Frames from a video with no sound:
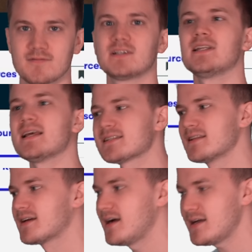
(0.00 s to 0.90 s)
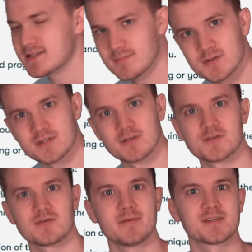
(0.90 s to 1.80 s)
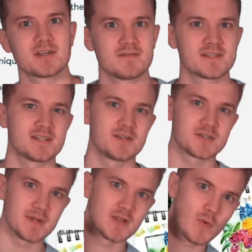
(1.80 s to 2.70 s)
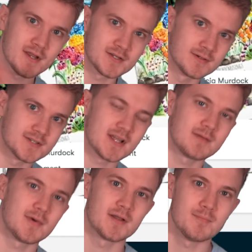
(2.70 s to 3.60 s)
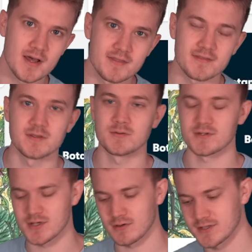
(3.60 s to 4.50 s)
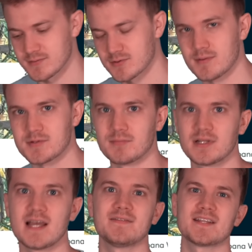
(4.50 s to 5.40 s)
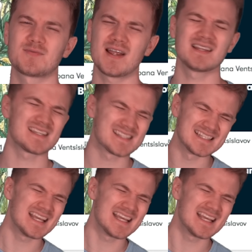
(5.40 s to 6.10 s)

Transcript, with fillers: for less than the cost of most of those streaming services you're spending way too much time on a month if you use the yearly subscription plan that's right less than